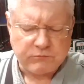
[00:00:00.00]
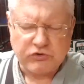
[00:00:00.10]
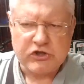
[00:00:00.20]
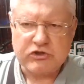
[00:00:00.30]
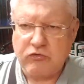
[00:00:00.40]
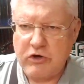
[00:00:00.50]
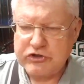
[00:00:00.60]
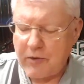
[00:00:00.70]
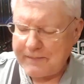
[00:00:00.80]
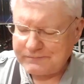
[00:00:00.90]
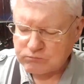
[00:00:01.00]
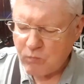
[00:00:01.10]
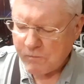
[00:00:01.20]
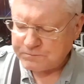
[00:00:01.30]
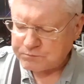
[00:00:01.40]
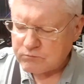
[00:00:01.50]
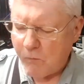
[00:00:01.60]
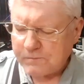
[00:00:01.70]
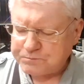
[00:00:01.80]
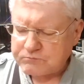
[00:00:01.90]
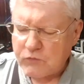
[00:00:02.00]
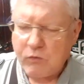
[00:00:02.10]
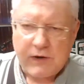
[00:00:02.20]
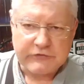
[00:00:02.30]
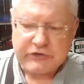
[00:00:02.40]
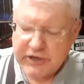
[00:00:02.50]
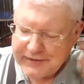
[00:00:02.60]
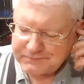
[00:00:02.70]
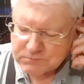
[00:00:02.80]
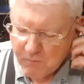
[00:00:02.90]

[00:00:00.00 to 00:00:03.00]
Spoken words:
Just crunchy. When I was a kid,